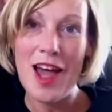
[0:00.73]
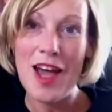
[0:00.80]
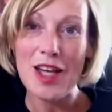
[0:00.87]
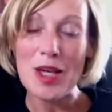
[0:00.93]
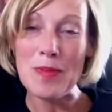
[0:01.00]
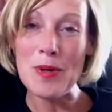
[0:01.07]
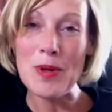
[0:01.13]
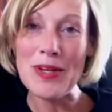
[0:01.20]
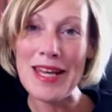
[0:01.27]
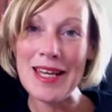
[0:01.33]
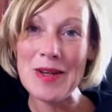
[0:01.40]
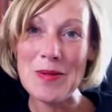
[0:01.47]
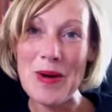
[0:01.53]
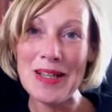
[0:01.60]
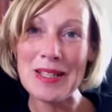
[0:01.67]
Good
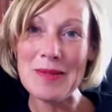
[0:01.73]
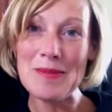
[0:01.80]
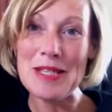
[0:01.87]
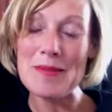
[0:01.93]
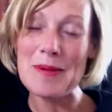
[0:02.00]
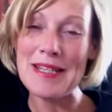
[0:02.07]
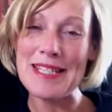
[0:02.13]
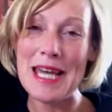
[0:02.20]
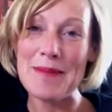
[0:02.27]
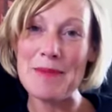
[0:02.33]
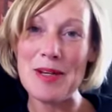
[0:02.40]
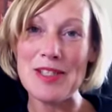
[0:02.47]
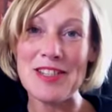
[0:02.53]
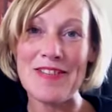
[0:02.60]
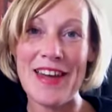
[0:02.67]
morning, welcome to the Monday
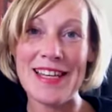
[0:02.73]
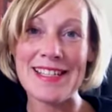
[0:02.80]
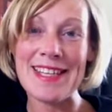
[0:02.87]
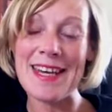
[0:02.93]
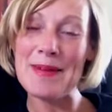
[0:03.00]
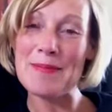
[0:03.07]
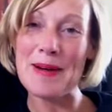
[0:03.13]
Motivator.